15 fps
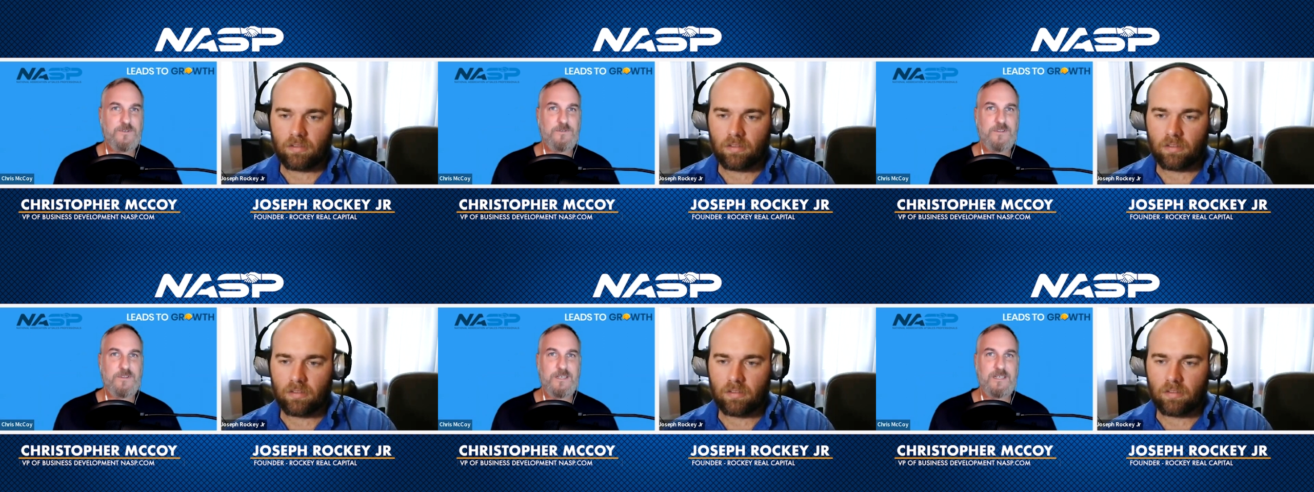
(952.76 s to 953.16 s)

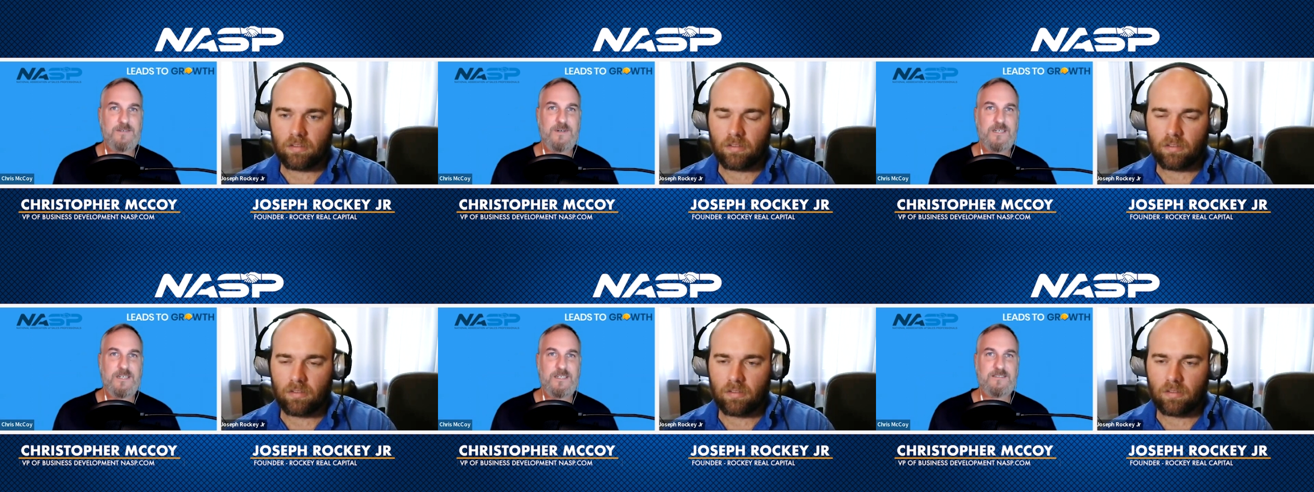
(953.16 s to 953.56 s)
Speaker 1: you think
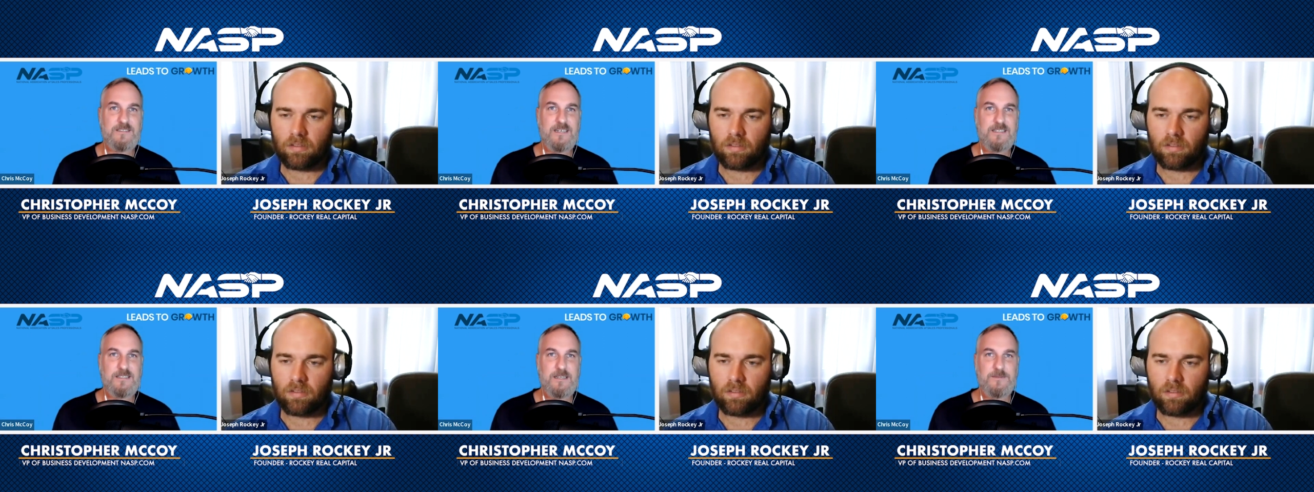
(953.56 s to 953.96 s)
about it, it's
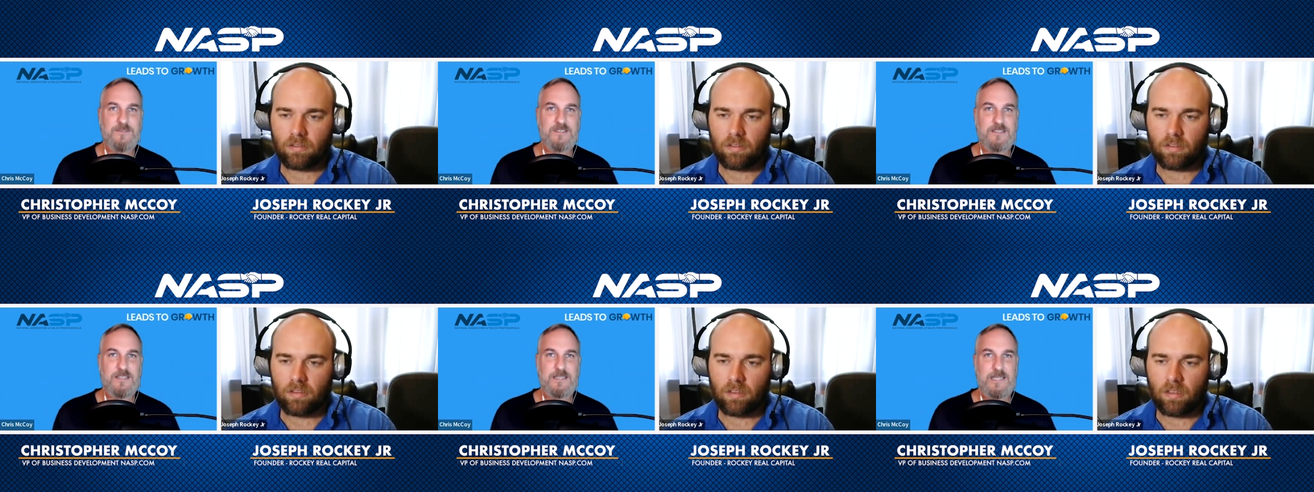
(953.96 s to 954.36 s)
not
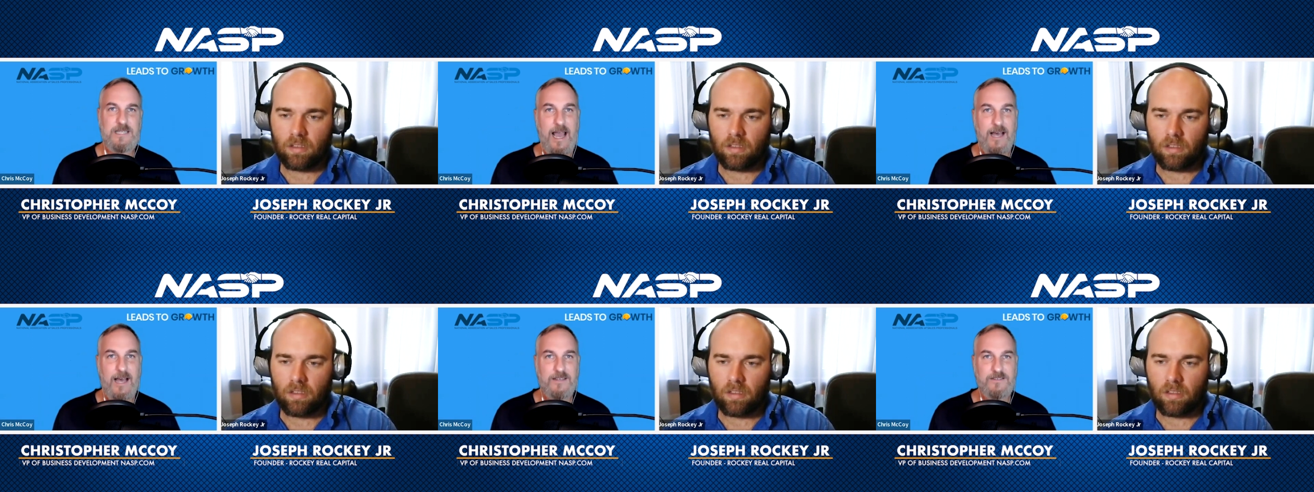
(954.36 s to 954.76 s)
the
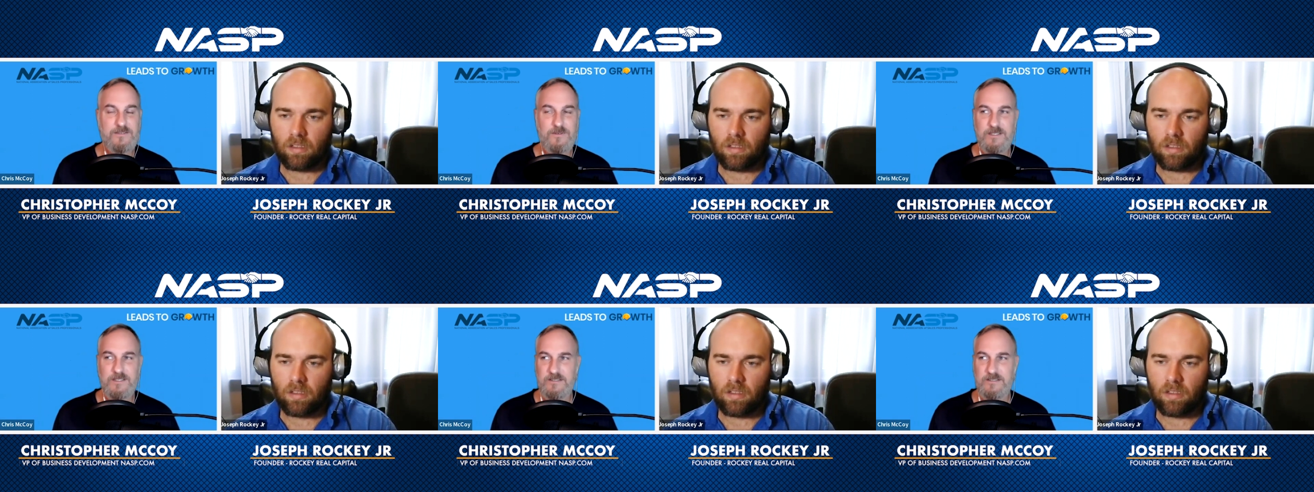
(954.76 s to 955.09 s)
last, right?